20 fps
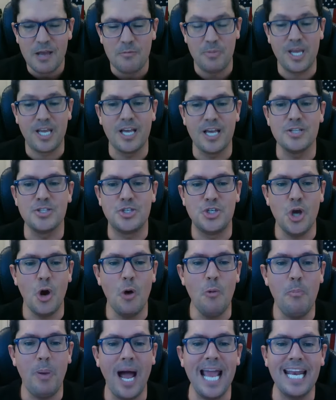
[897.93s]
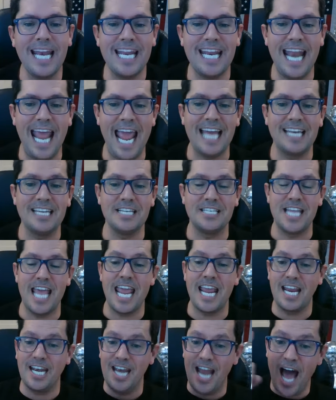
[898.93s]
Because Joe Biden had to
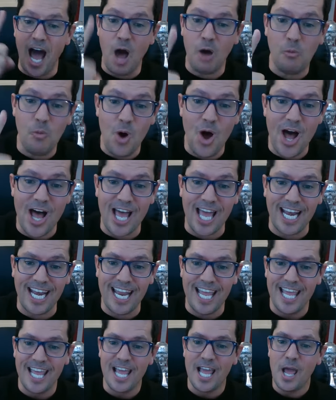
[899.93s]
take not one,